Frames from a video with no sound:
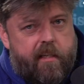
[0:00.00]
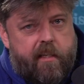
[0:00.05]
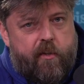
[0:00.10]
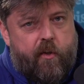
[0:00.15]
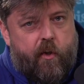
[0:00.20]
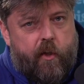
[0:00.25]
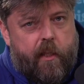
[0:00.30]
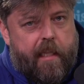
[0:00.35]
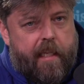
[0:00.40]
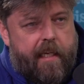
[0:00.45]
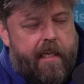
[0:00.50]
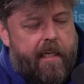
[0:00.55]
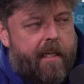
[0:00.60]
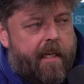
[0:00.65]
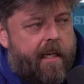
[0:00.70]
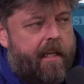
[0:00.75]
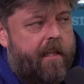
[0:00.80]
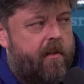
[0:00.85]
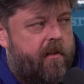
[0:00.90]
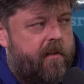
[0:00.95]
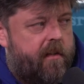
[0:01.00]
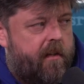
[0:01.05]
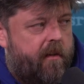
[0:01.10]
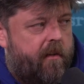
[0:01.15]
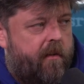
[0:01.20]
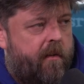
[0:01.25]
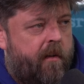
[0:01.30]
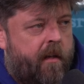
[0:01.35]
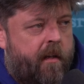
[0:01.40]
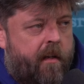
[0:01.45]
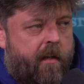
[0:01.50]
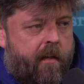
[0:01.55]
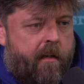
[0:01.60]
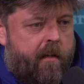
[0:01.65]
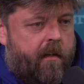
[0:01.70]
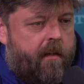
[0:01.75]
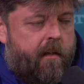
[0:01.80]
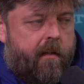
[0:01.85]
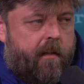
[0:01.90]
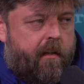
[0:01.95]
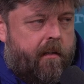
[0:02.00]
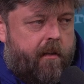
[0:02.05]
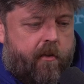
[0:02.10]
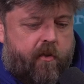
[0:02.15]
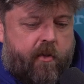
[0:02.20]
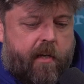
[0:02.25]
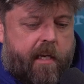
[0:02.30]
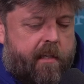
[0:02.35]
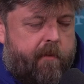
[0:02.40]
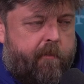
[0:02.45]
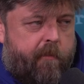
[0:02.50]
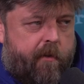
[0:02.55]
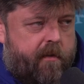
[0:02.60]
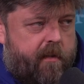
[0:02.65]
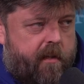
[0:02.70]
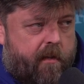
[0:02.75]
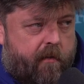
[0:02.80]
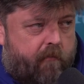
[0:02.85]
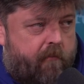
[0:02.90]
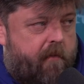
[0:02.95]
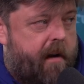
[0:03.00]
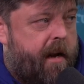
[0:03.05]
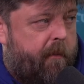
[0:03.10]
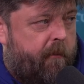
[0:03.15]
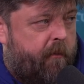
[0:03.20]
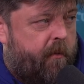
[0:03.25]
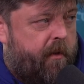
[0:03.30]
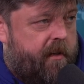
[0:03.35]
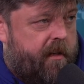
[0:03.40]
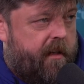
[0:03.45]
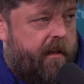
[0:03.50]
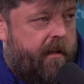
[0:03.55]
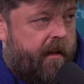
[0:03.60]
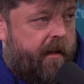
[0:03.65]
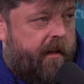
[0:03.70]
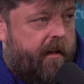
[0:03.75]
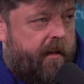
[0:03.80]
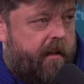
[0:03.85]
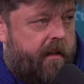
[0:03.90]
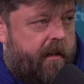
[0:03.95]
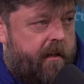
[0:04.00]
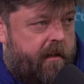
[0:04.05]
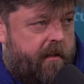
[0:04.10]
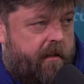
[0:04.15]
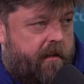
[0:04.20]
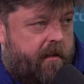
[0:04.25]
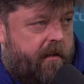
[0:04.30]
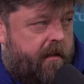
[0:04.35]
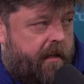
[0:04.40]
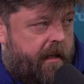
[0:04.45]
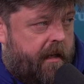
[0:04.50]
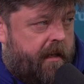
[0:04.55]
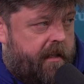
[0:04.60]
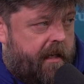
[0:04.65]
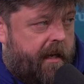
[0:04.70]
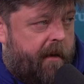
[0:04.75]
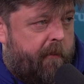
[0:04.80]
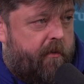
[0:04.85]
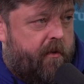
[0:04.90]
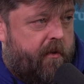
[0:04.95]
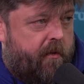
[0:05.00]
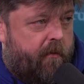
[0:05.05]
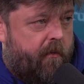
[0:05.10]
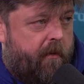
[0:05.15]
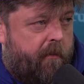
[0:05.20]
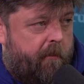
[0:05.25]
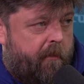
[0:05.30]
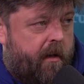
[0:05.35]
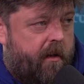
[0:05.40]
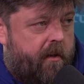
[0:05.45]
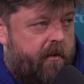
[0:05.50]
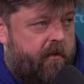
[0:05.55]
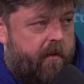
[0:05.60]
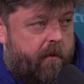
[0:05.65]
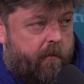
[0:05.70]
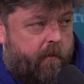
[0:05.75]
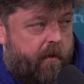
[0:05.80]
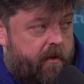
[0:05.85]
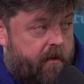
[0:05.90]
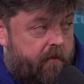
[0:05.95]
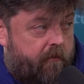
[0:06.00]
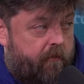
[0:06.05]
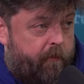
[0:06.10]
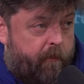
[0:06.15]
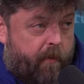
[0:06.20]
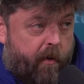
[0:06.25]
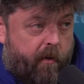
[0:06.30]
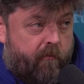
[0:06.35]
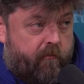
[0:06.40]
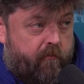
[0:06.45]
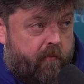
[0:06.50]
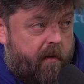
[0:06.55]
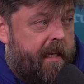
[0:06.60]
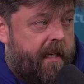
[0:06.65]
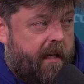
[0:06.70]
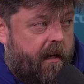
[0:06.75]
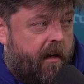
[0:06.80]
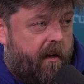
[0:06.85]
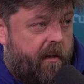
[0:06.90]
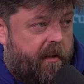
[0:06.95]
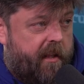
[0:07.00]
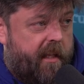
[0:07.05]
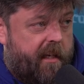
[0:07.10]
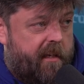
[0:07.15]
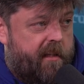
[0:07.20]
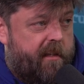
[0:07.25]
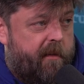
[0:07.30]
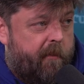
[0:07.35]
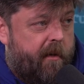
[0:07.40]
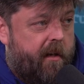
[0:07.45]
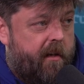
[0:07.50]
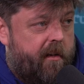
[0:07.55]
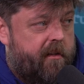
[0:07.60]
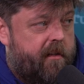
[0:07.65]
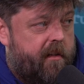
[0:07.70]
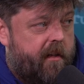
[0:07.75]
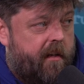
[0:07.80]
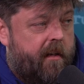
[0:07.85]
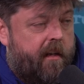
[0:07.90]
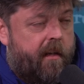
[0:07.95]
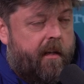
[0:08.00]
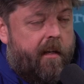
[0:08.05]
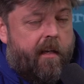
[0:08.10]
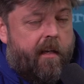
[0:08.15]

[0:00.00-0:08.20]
he's not leaning into the jazz music and rap, which he like is exceptional at mastering, which are both really hard things to master,